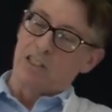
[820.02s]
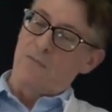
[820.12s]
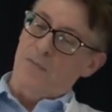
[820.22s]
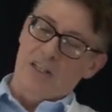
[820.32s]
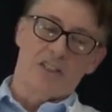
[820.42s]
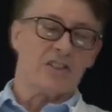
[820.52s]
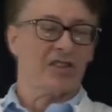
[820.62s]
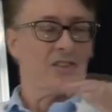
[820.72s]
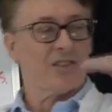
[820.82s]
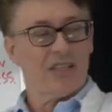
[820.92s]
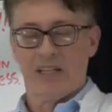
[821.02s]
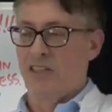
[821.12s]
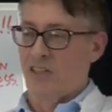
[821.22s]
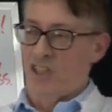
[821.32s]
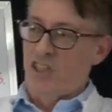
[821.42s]
to their villages and
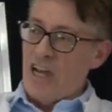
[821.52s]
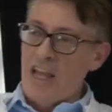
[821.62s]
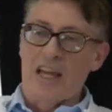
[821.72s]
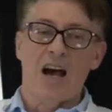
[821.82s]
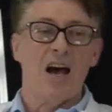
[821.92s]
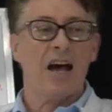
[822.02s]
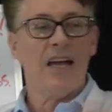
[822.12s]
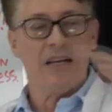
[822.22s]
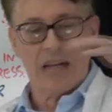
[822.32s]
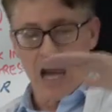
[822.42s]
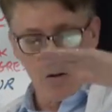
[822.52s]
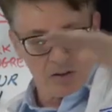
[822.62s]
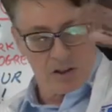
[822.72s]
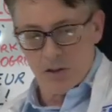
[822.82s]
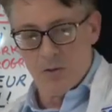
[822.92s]
cities in Shanghai and
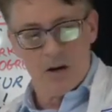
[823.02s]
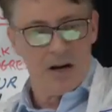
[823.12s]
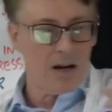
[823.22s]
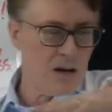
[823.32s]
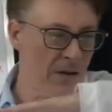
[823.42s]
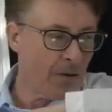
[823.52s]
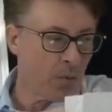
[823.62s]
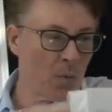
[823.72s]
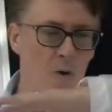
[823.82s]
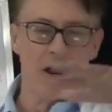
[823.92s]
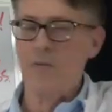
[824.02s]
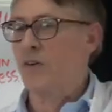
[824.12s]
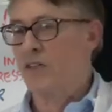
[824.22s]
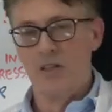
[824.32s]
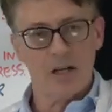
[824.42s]
out to wherever
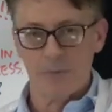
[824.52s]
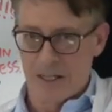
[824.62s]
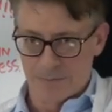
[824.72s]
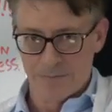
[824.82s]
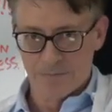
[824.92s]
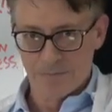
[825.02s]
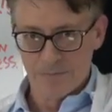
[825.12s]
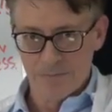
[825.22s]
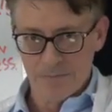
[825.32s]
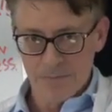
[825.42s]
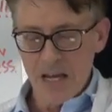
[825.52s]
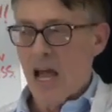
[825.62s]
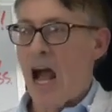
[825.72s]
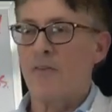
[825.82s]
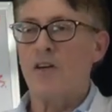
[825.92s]
it's going to be.
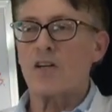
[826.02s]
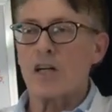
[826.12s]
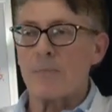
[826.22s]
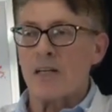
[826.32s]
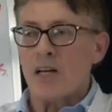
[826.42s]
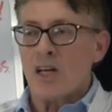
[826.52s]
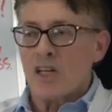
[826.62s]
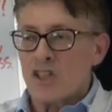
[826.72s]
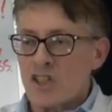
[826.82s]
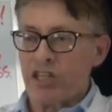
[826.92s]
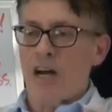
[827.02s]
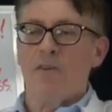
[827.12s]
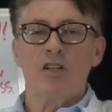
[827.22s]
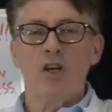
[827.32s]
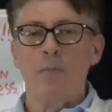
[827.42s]
And they're going to be
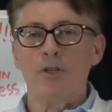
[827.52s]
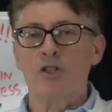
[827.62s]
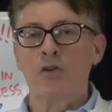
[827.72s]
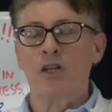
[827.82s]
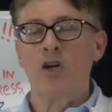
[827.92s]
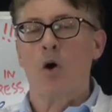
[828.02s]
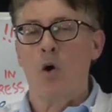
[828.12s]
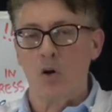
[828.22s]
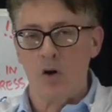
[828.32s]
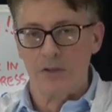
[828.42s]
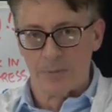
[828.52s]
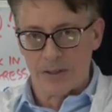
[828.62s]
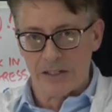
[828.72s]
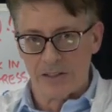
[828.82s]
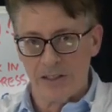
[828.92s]
sharing the opportunity all over the
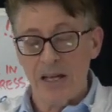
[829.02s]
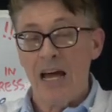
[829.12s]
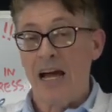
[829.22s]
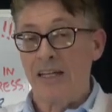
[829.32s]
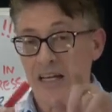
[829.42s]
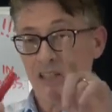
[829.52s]
place. And